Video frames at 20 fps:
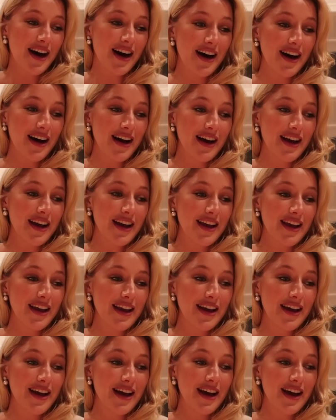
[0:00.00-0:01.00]

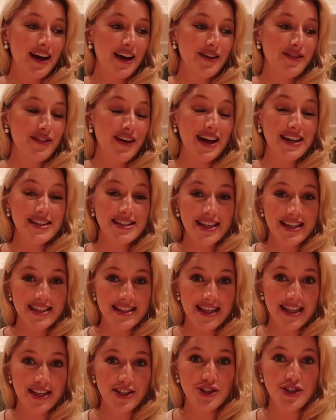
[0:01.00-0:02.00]
I have, as I
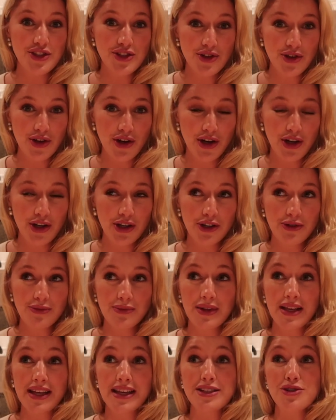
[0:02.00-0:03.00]
said, just got
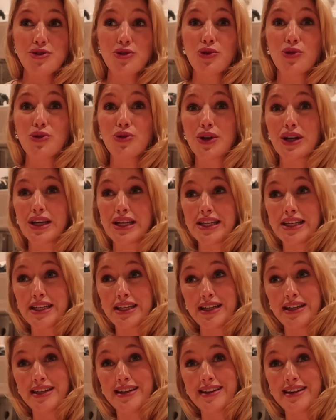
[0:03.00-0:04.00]
home. It's already
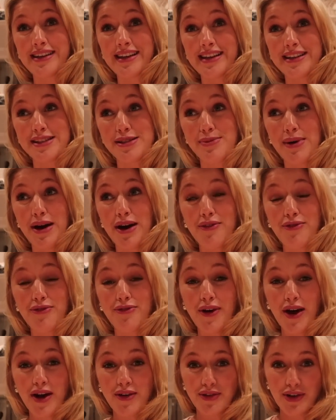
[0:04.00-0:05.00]
dark. It's about
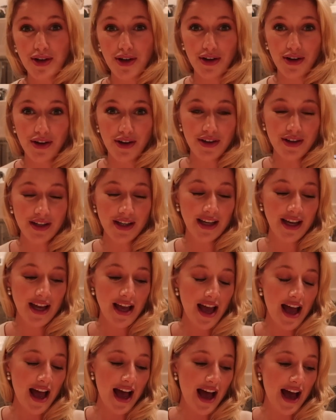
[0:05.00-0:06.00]
5 o'clock
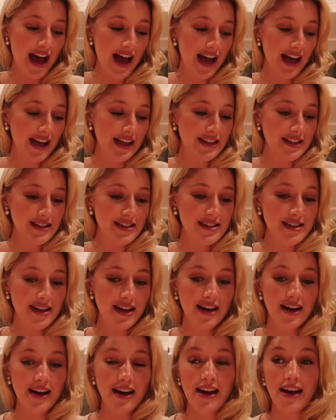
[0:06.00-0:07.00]
and
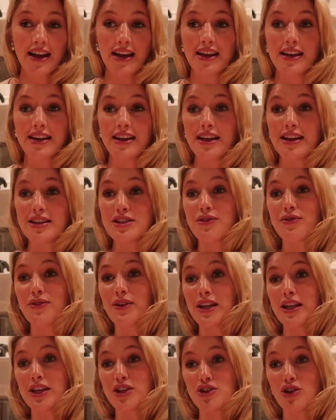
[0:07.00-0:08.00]
I need to
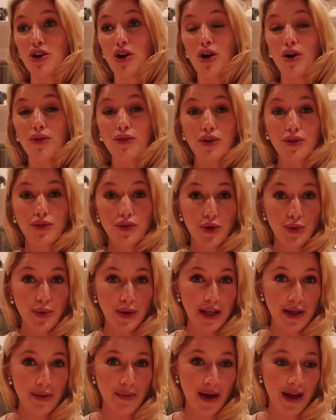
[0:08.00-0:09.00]
finish off a few
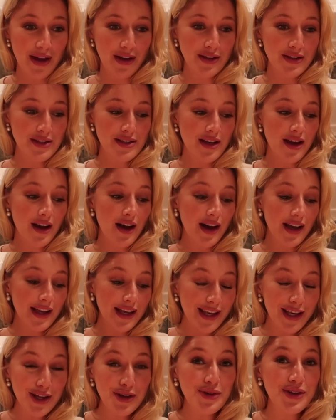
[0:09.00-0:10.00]
emails. I
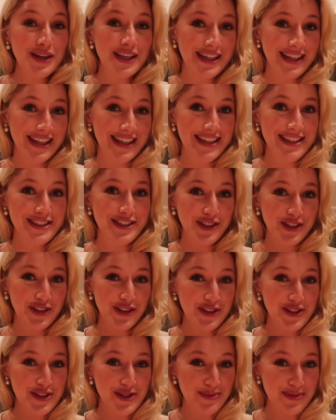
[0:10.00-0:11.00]
equally need to
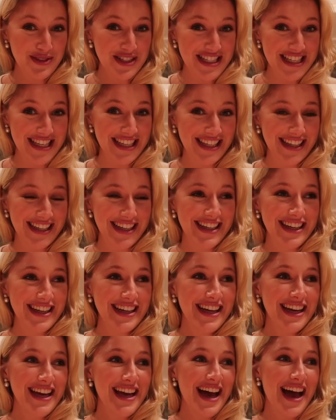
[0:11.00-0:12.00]
cook some dinner
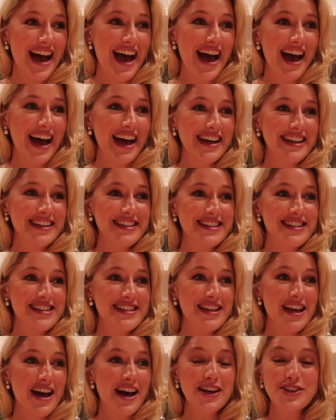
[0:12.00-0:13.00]

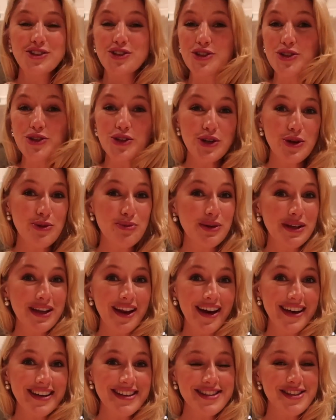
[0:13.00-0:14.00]
and I just thought it would be
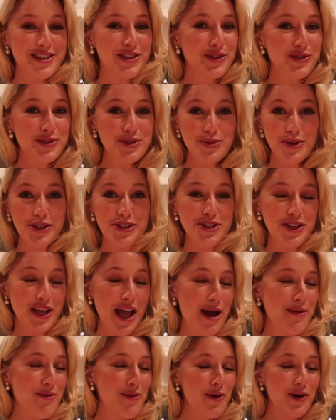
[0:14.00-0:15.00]
nice to switch the
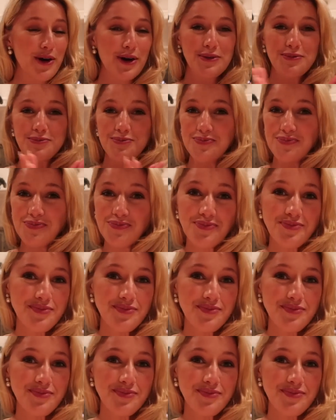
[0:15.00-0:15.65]
camera on